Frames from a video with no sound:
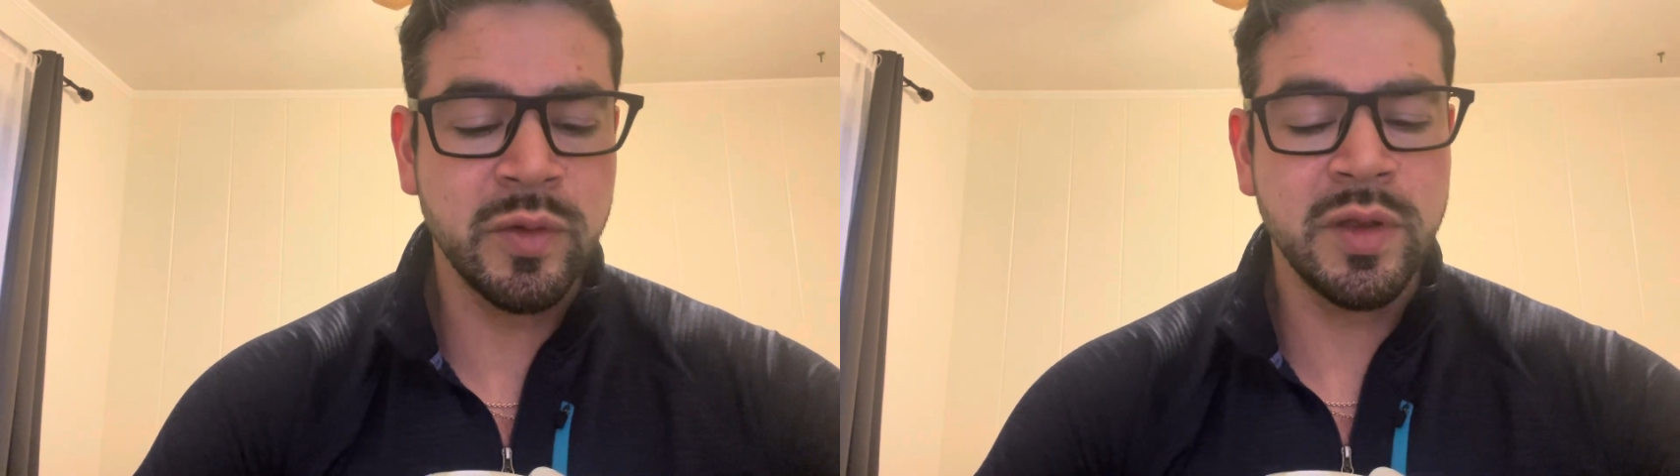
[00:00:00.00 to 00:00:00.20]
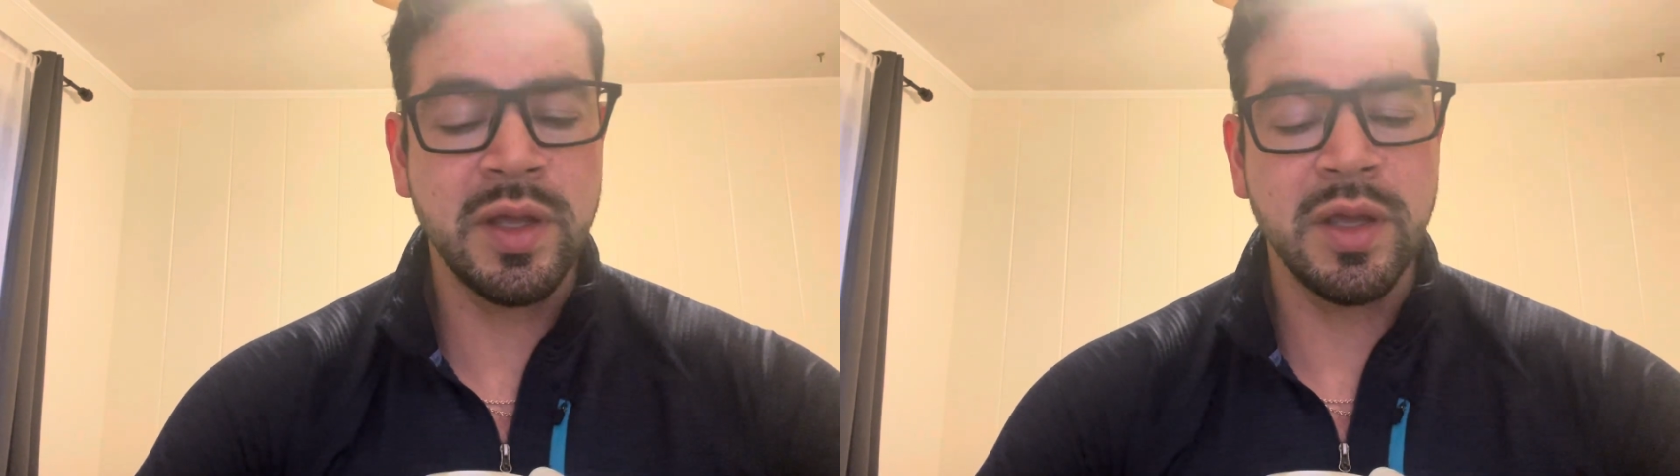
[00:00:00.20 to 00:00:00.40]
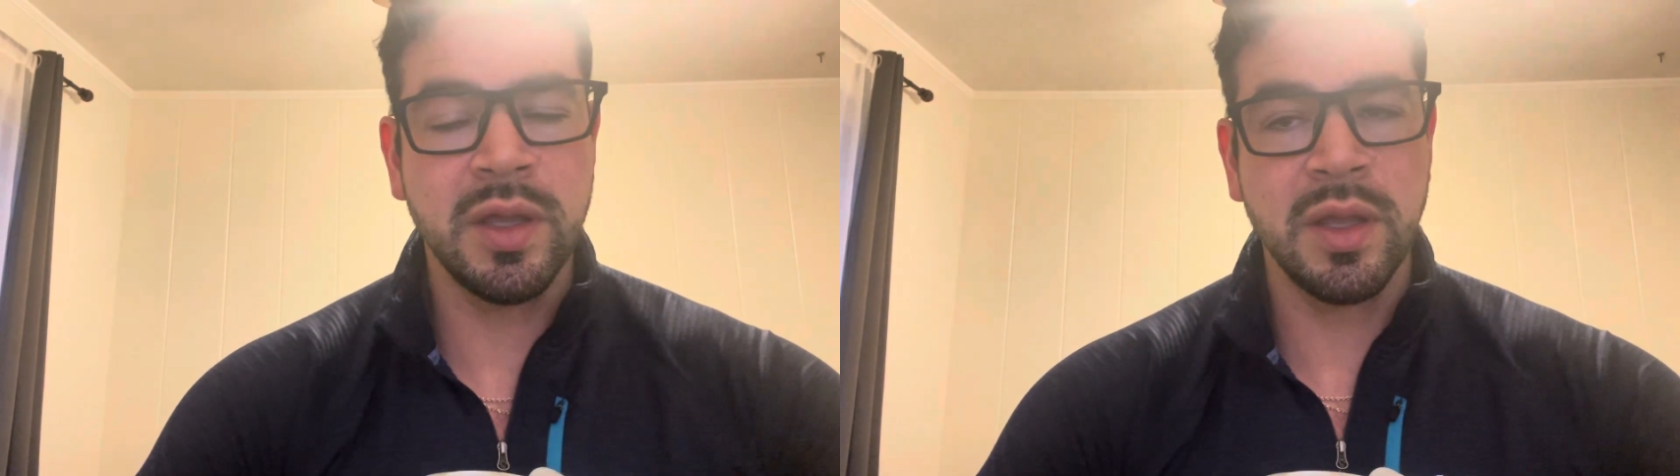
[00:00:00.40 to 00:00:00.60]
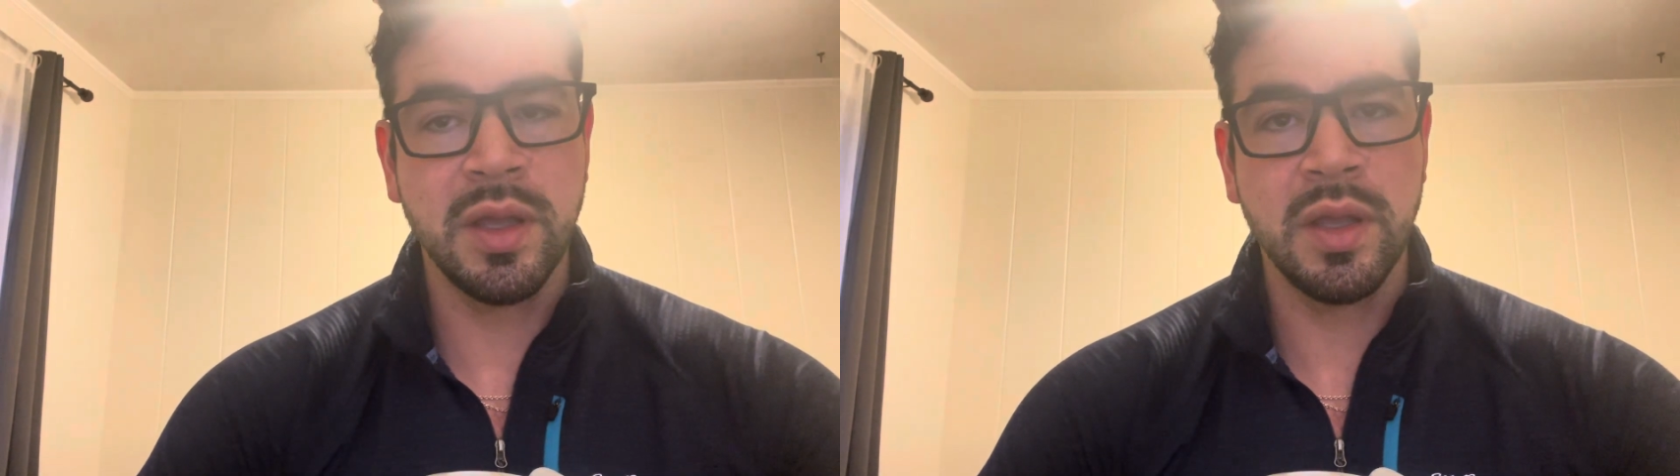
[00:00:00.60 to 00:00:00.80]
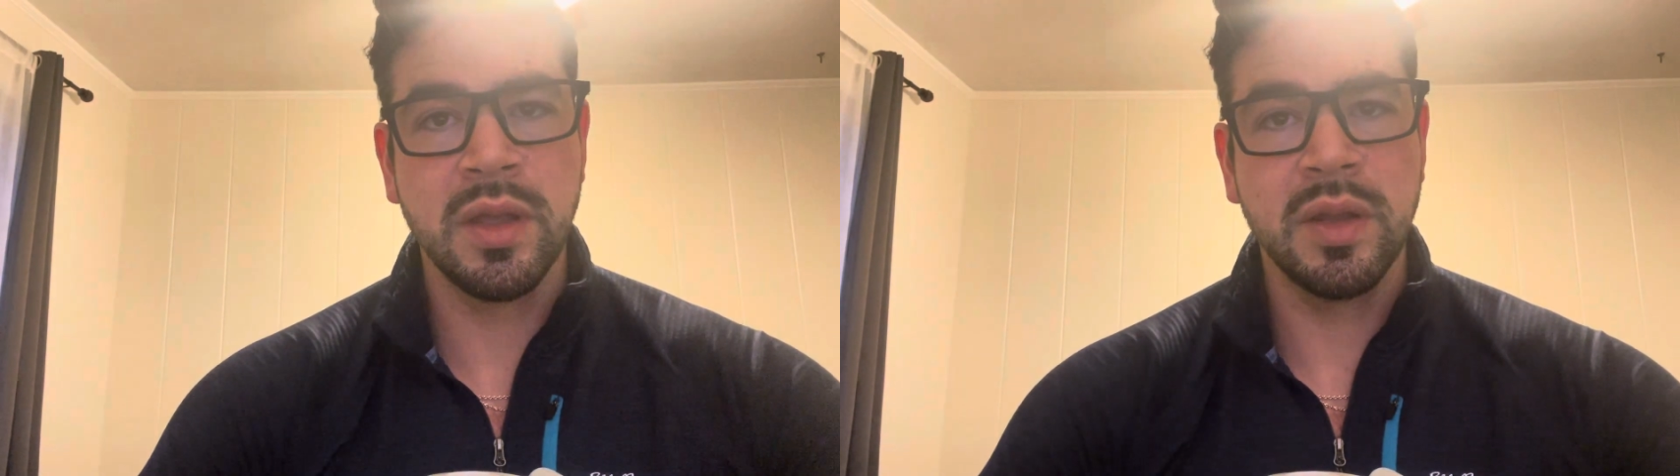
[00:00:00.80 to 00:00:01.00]

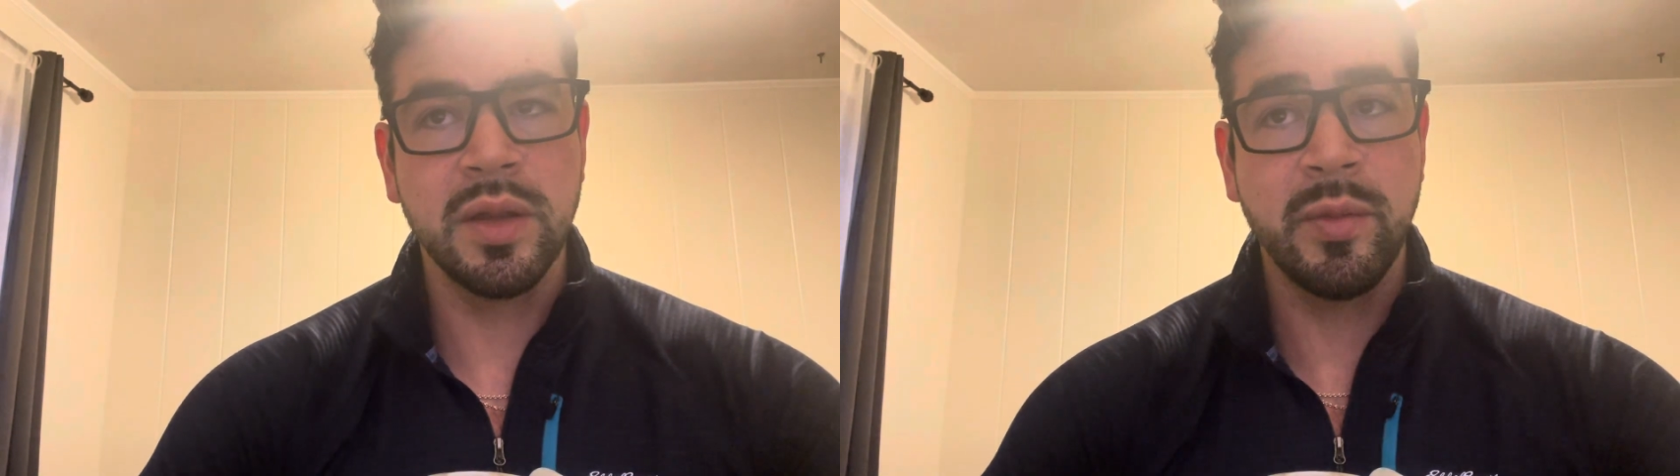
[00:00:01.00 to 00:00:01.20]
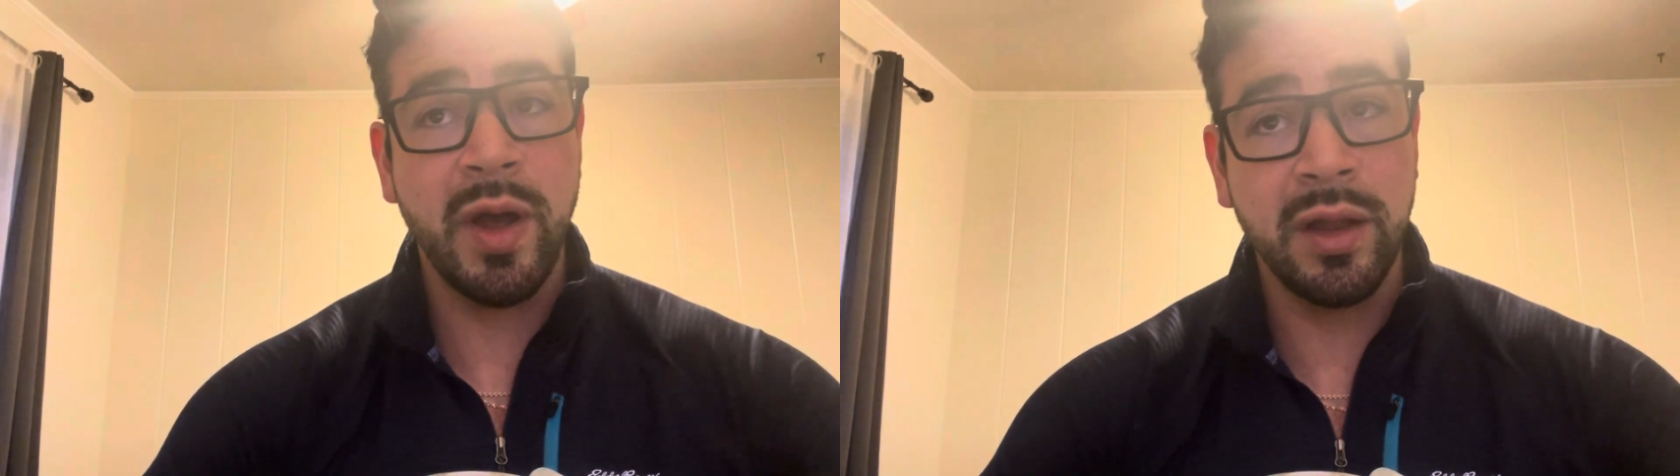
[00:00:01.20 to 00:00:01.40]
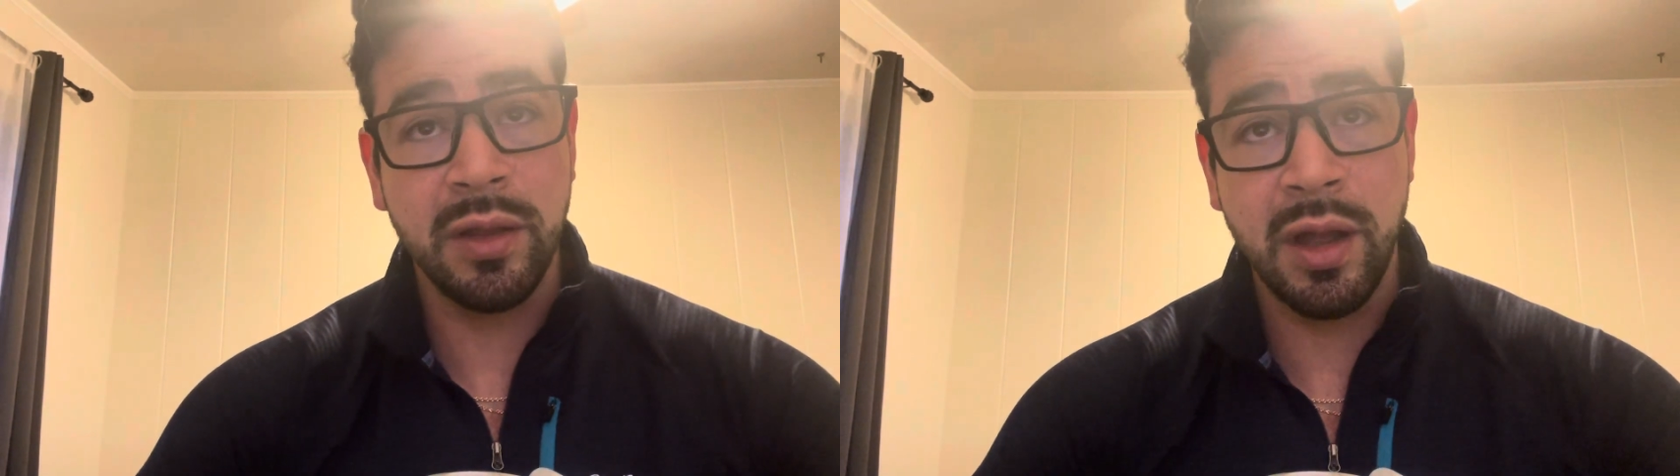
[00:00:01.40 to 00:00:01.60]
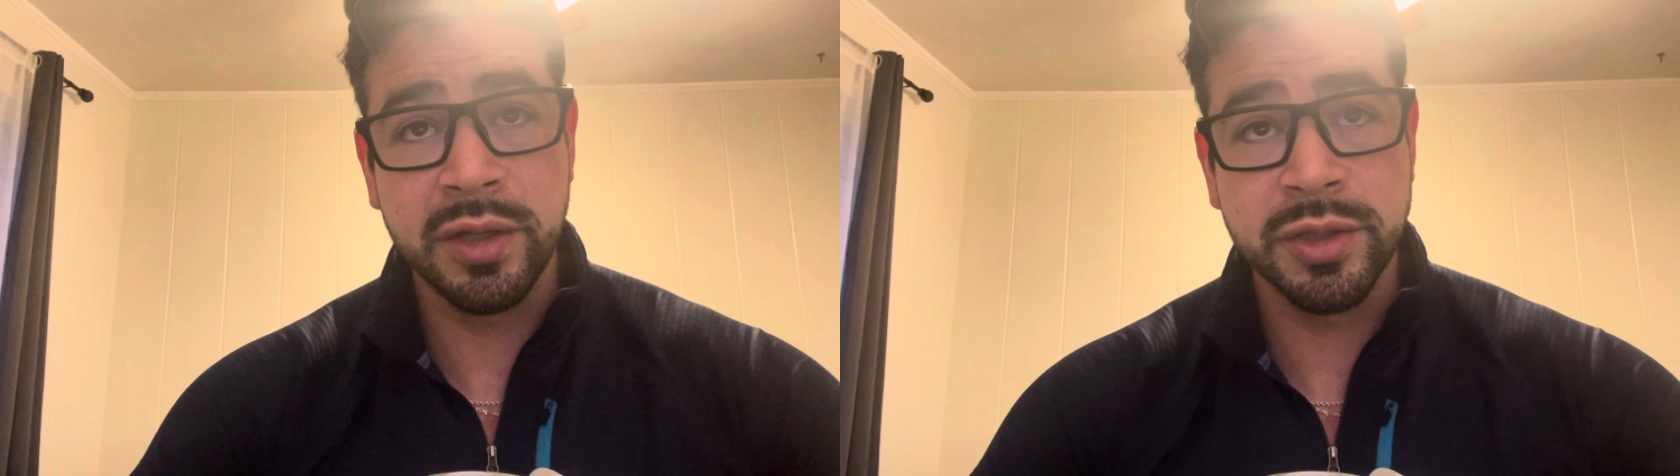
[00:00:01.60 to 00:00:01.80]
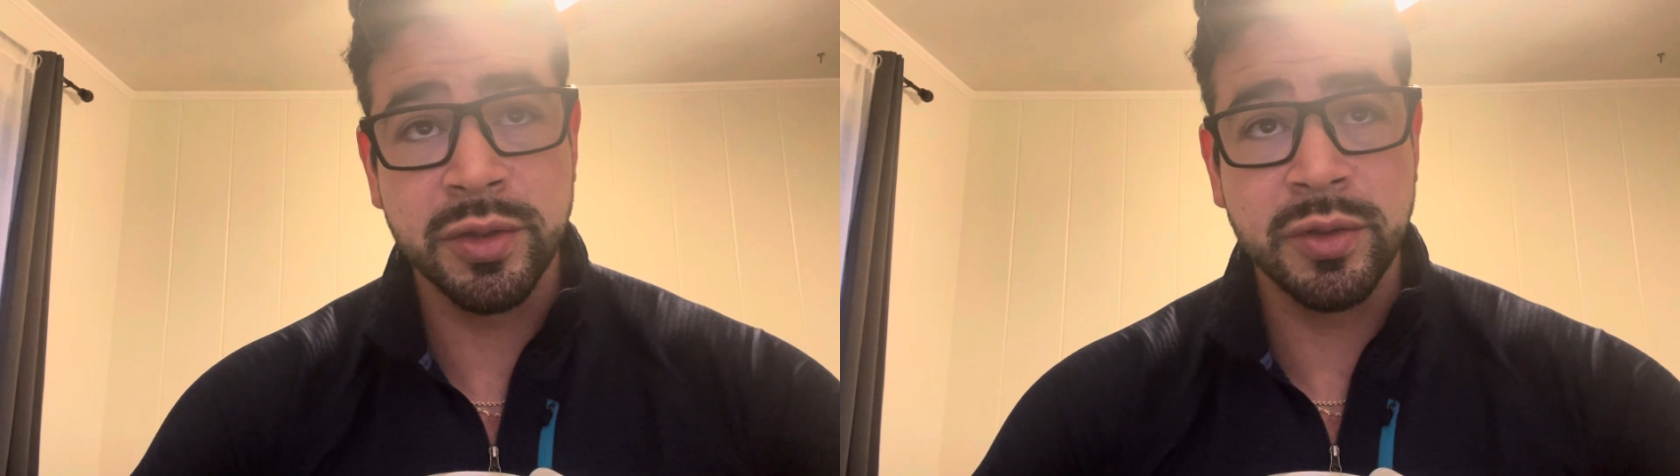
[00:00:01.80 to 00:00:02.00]
the biology